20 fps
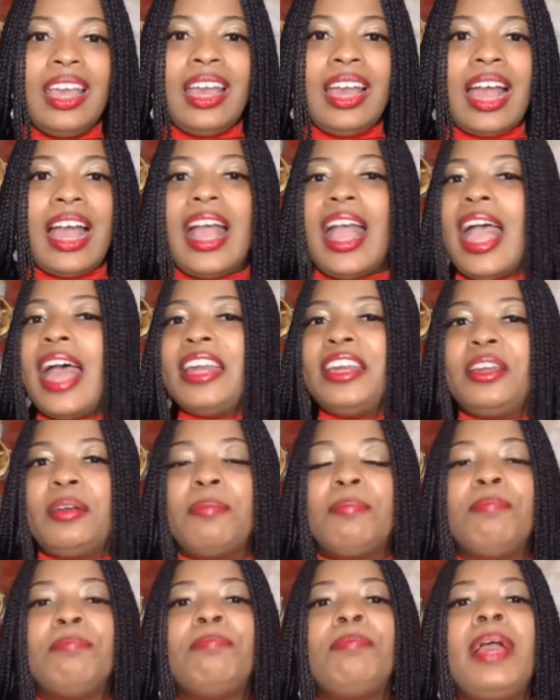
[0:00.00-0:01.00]
I had an
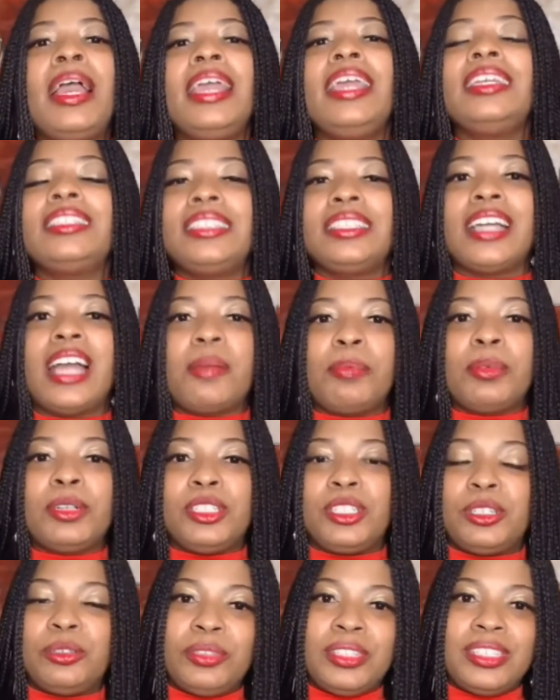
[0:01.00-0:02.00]
amazing
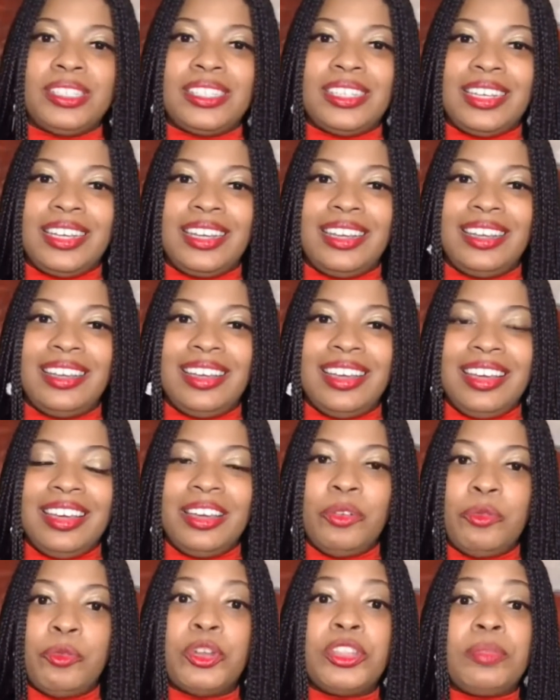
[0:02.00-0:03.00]
opportunity
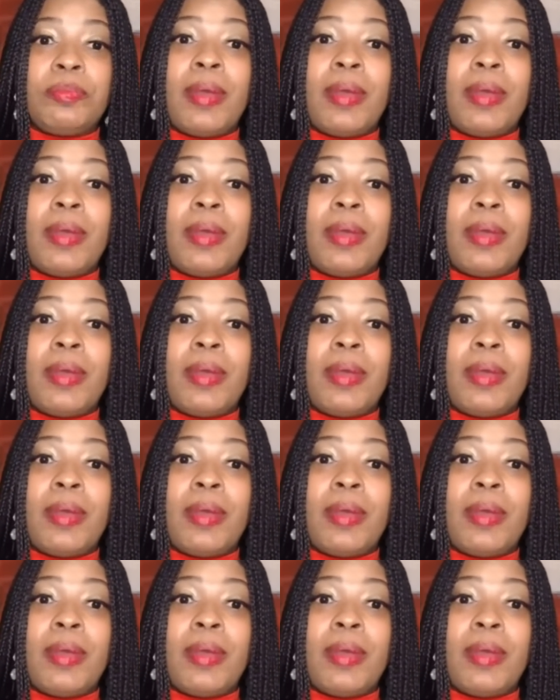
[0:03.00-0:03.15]
with